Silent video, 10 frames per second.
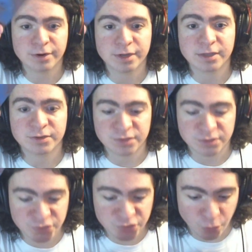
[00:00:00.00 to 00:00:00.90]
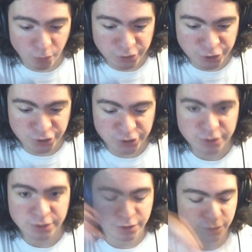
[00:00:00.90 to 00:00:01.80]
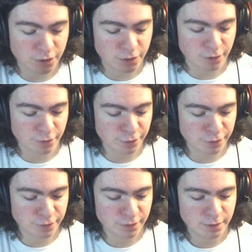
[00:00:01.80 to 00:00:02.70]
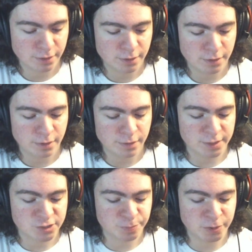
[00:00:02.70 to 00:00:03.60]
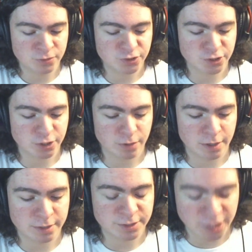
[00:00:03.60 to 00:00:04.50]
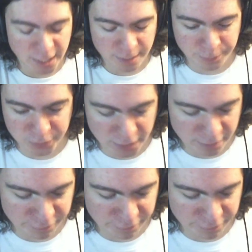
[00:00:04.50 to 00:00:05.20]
is this scorched earth that is supposed to go on top of